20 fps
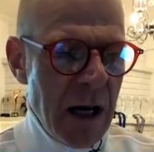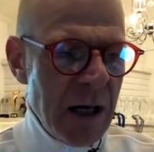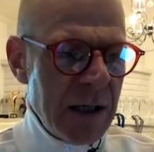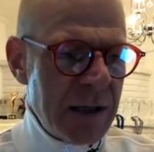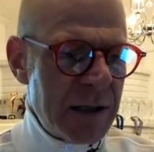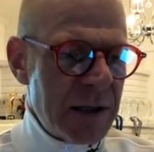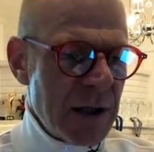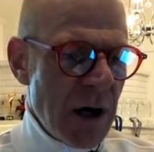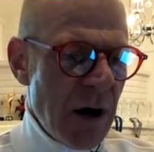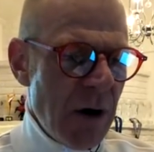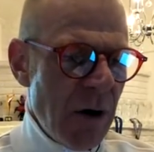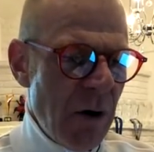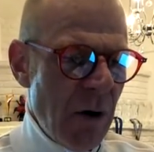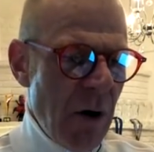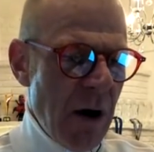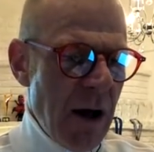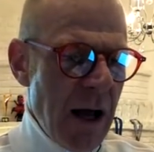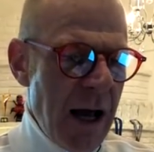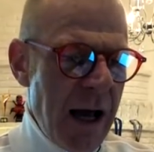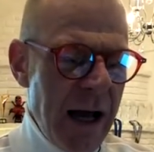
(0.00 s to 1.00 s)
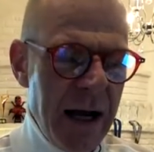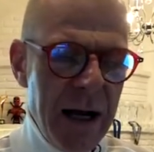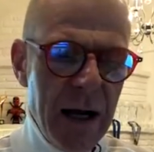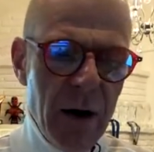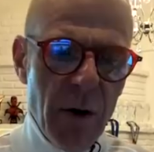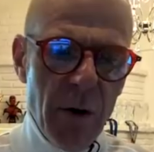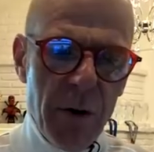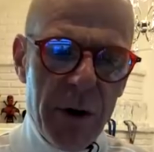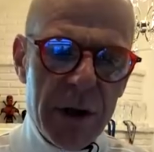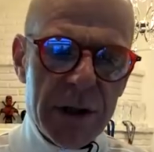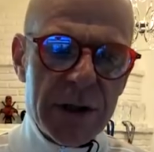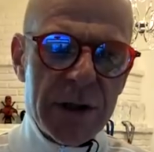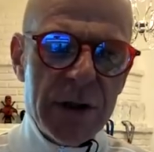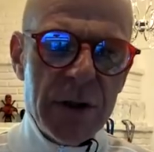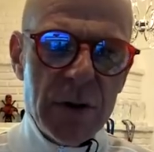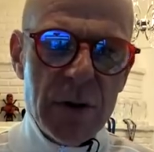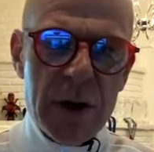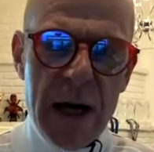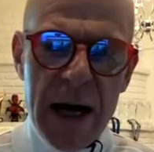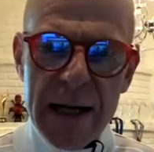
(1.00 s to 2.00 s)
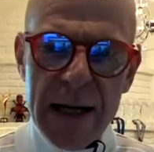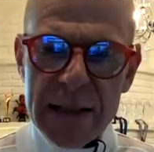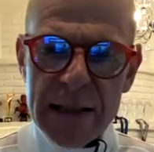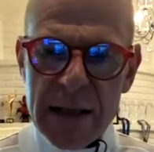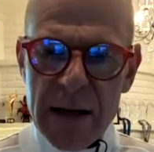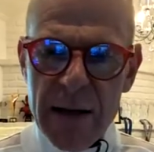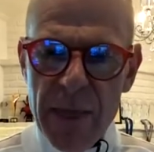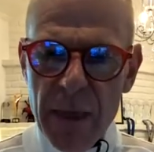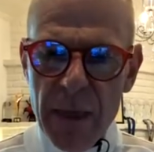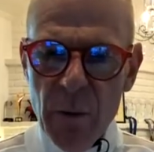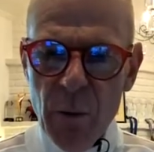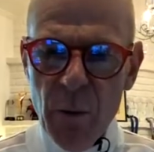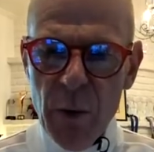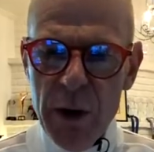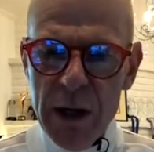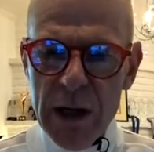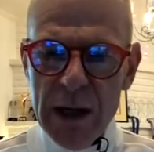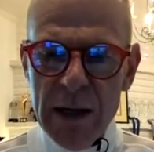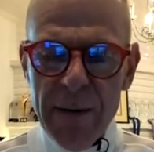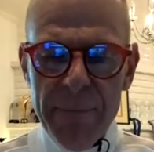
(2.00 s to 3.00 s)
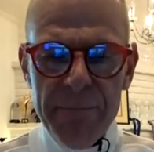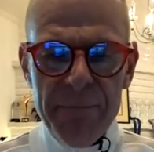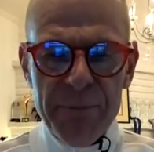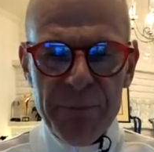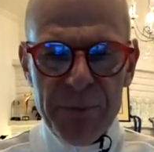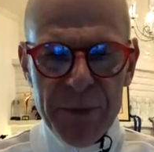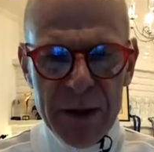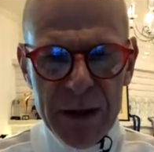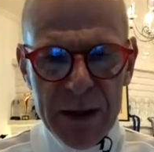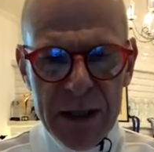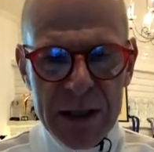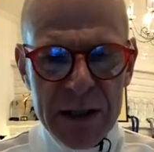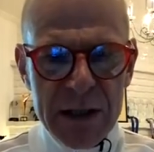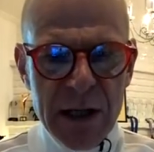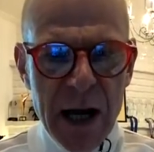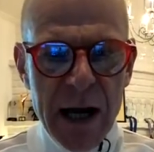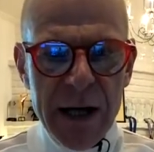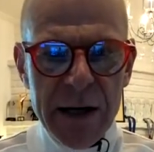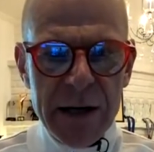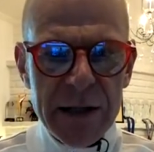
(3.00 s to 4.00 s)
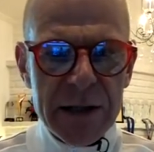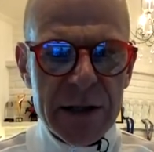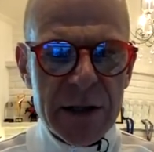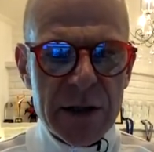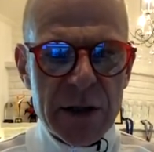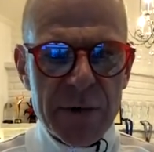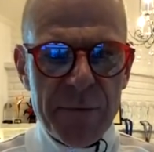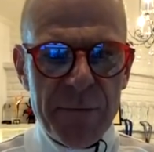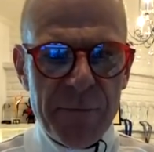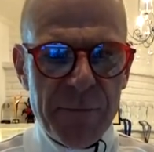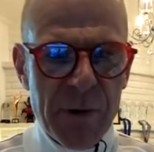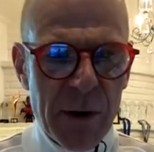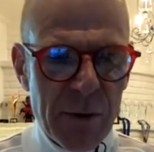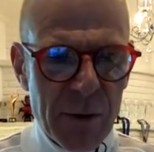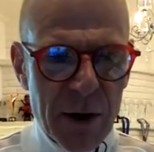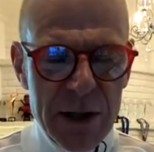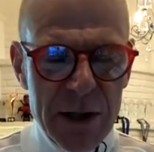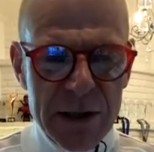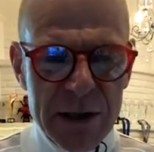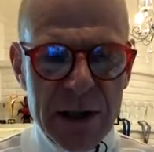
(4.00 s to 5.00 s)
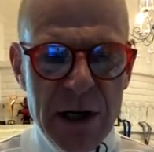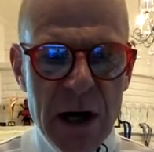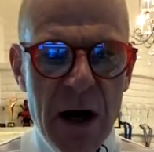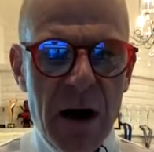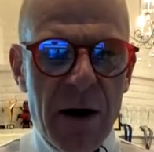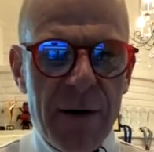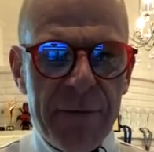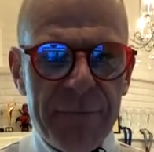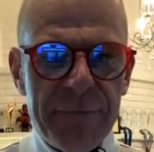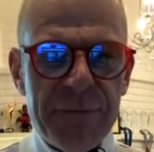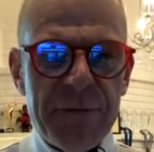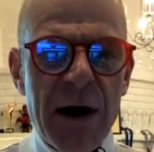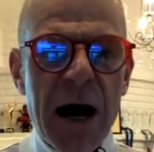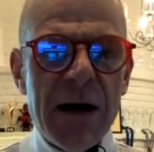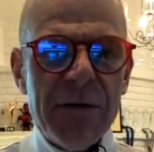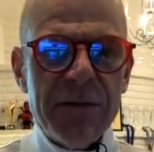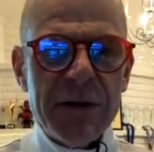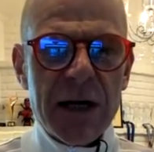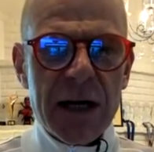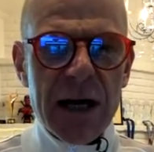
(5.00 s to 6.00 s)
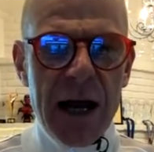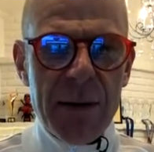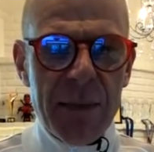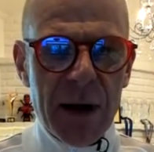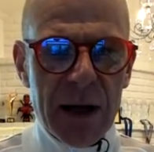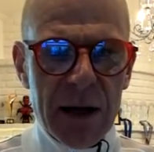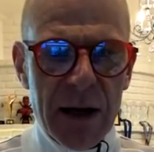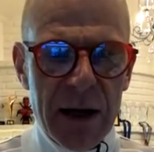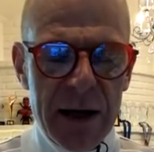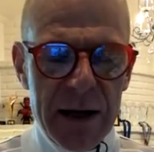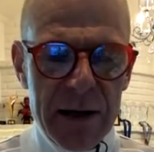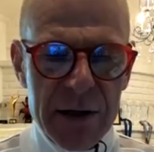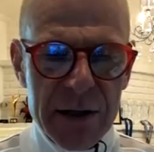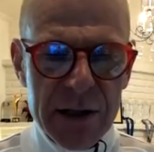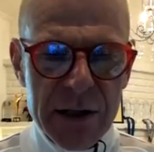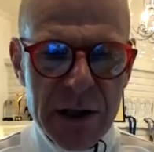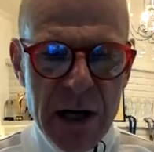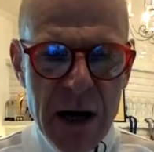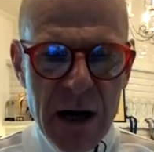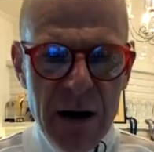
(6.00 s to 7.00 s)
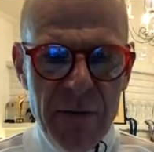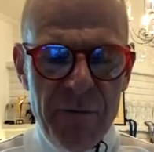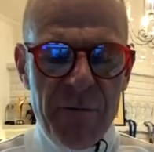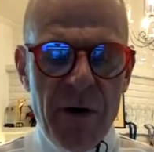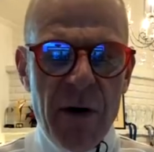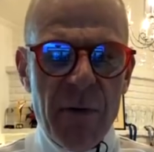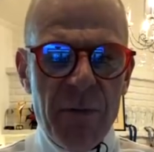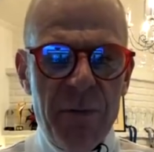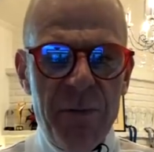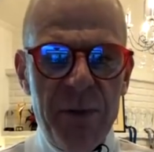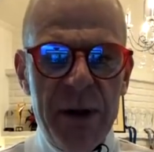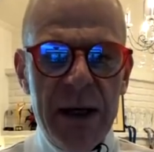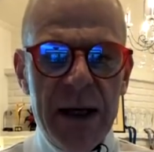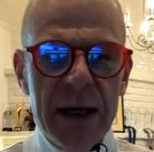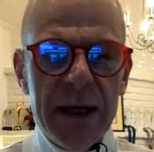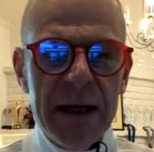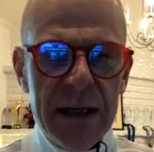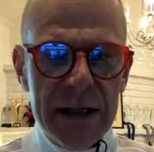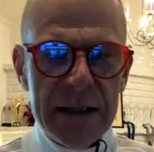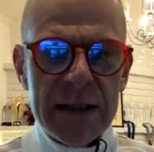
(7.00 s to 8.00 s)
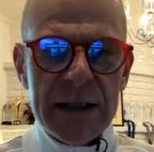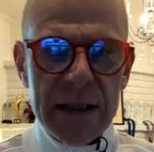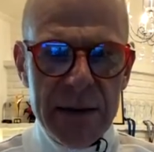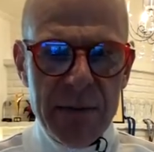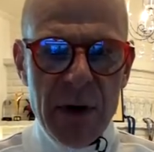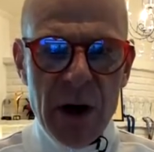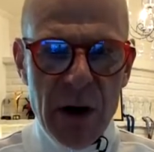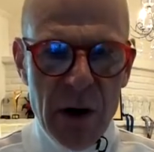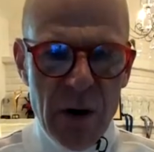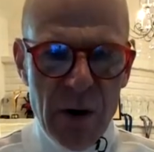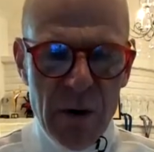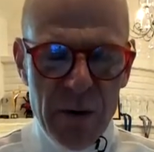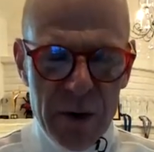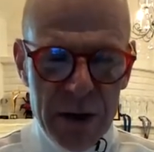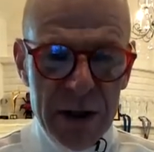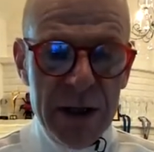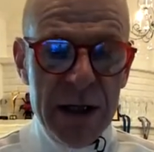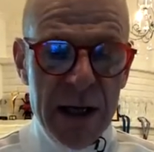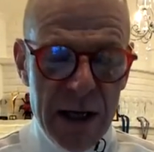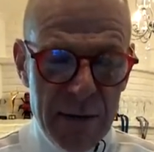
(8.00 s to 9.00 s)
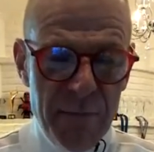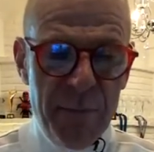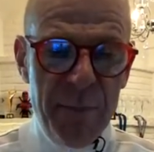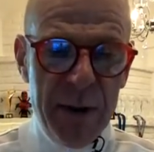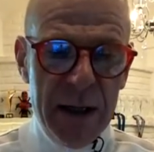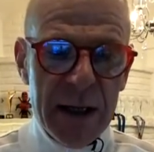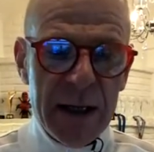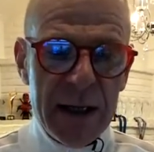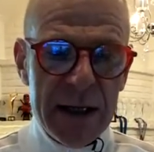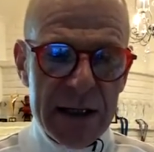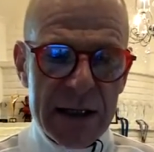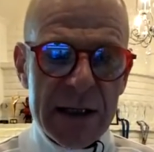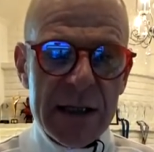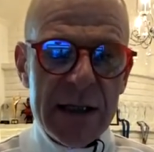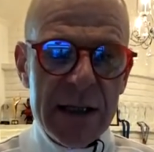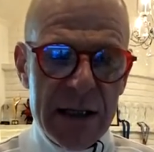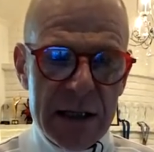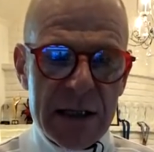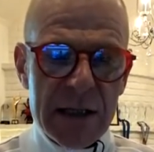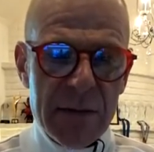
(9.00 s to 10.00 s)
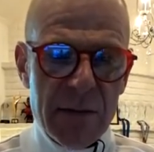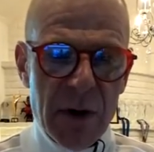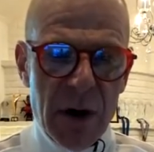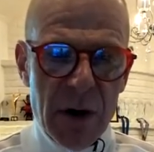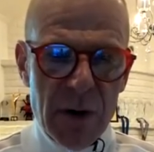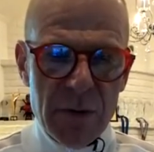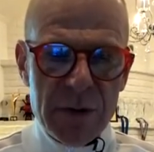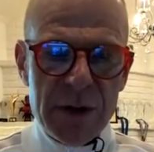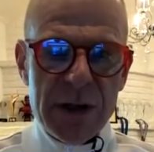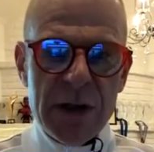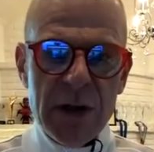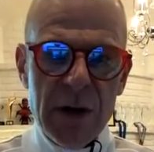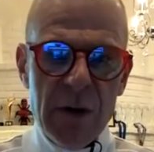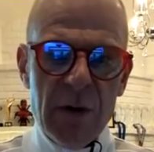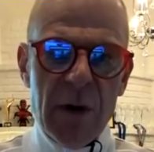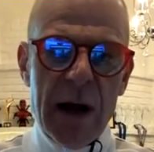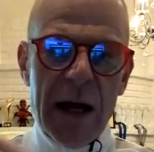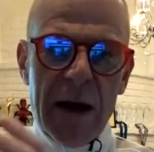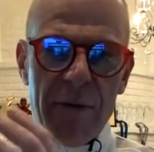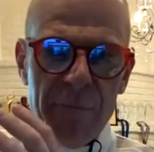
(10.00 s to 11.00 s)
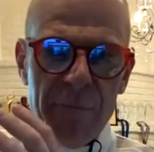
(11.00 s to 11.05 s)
So, and in order to do that, we decided to focus on five dynamic layers, from pianissimo, pianissimo to like